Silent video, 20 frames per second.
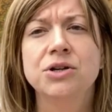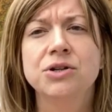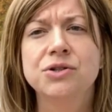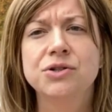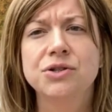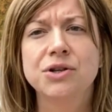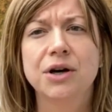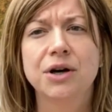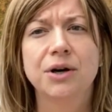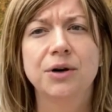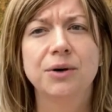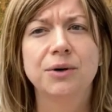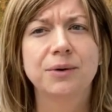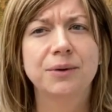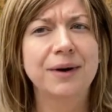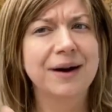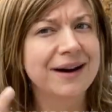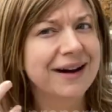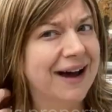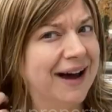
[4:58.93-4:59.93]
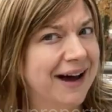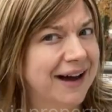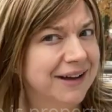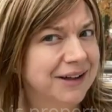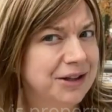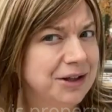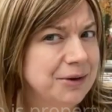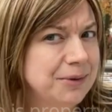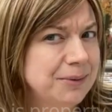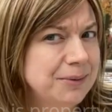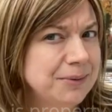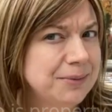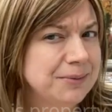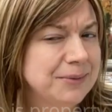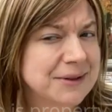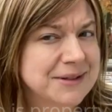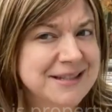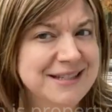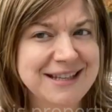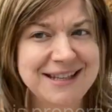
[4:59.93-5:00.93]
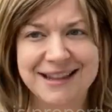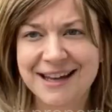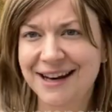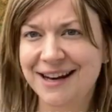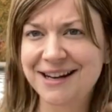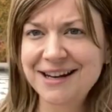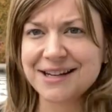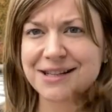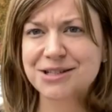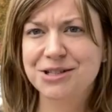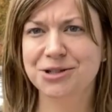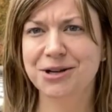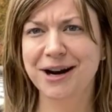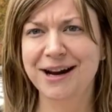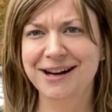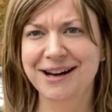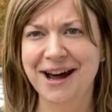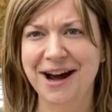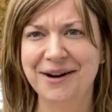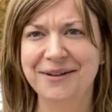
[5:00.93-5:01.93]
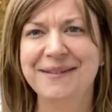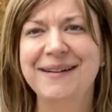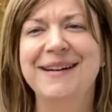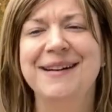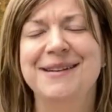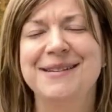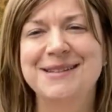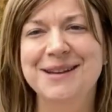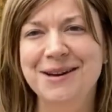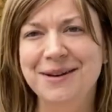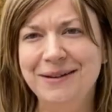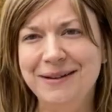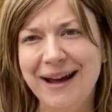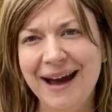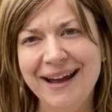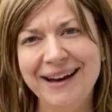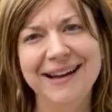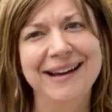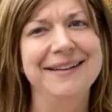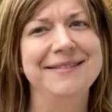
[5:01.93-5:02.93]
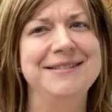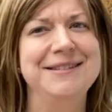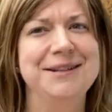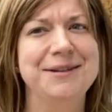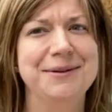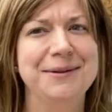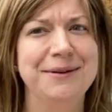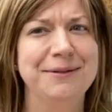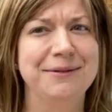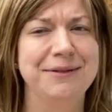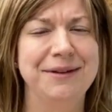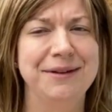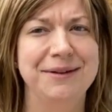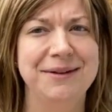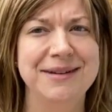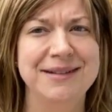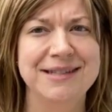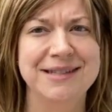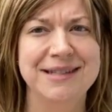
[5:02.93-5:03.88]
So uh, you will see that it is straight now. So kind of gives you a view to